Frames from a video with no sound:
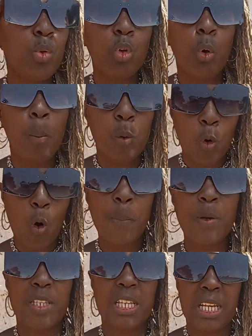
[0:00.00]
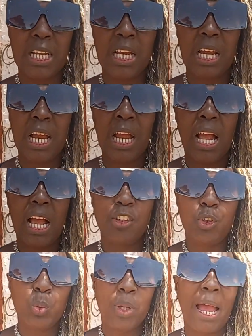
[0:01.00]
your property and
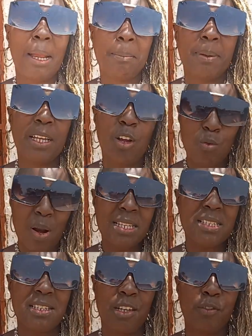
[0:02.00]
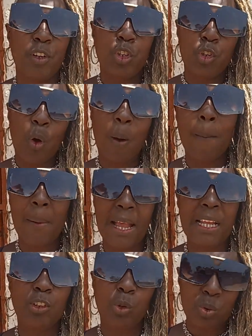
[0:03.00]
you can be arrested for not
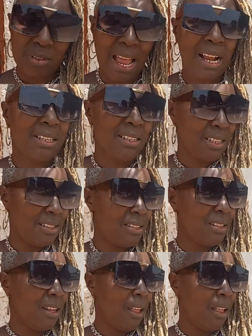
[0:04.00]
paying your taxes.